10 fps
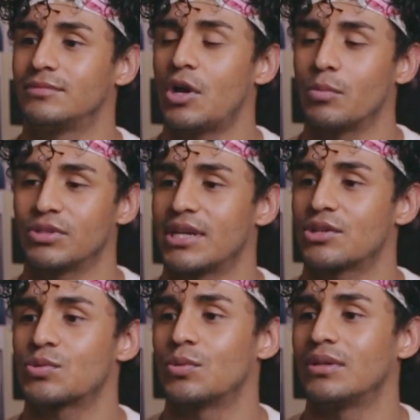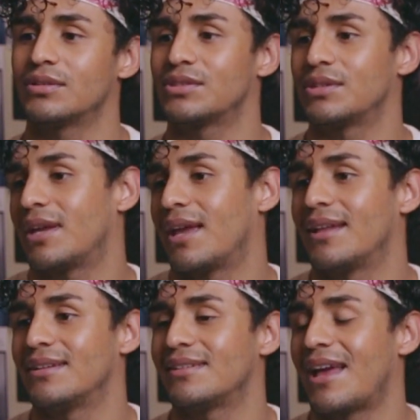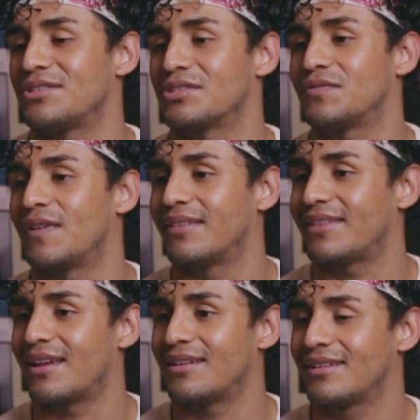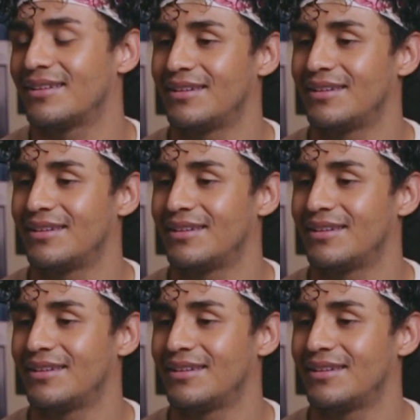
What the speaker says: homosexuals, and I just felt that